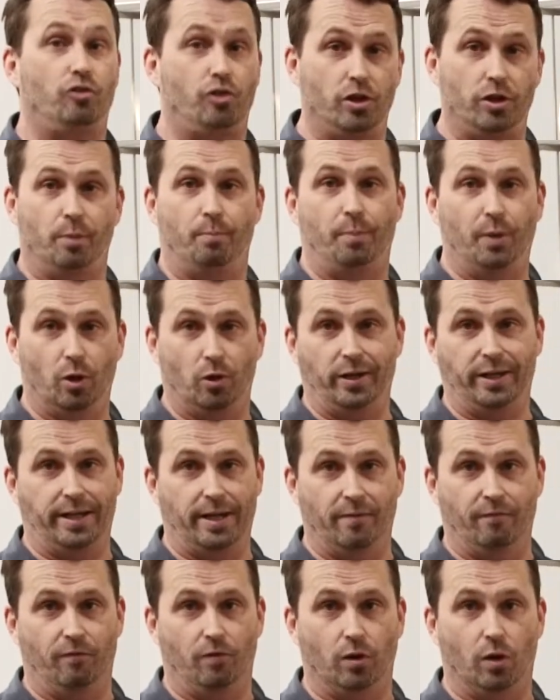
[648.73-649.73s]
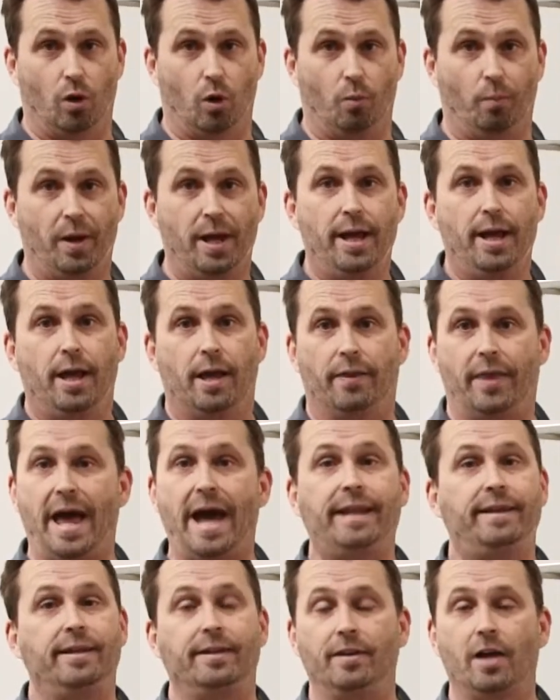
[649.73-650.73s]
to the building envelope,
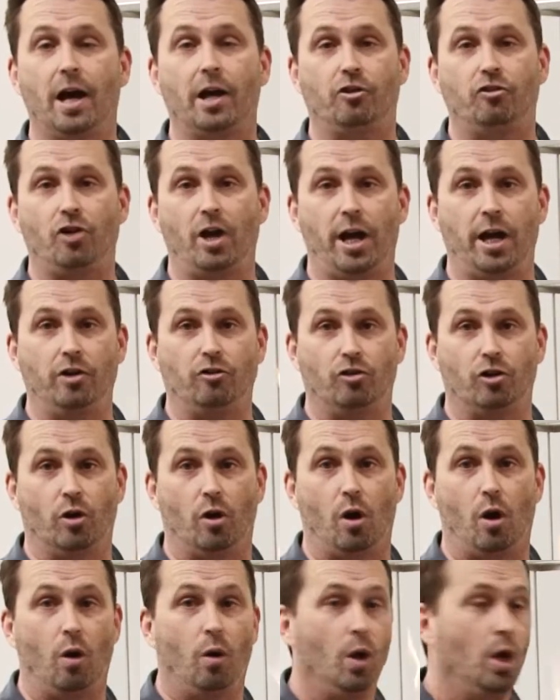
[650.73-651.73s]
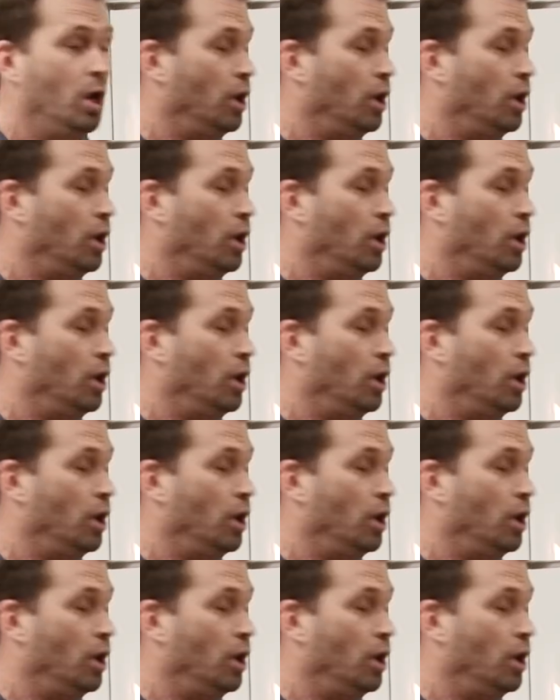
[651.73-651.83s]
that did not change at all.